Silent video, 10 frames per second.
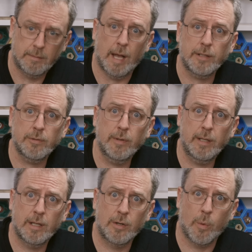That's
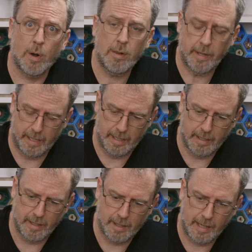really good quality.
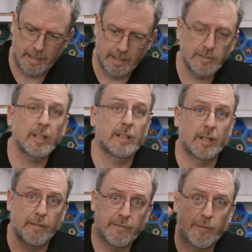That's like
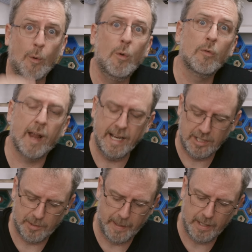a full
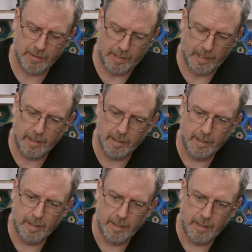range speaker there.
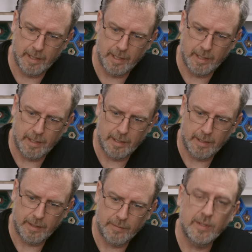
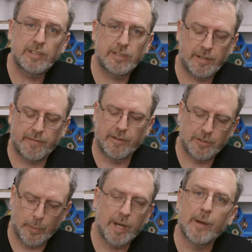This is the
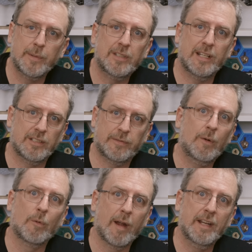first one I would say is a
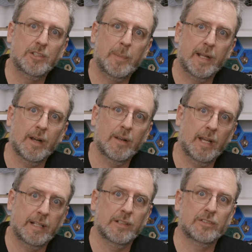full range speaker.
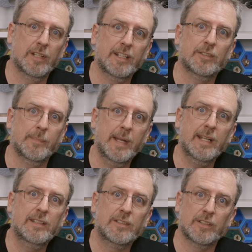Like there's nice
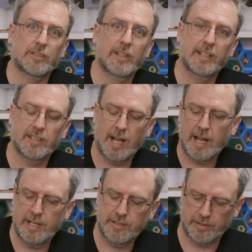mids, there's nice
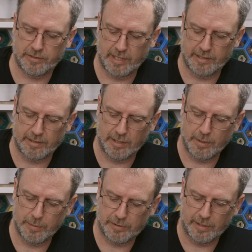highs, there's nice
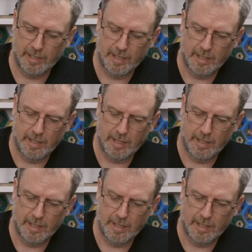lows.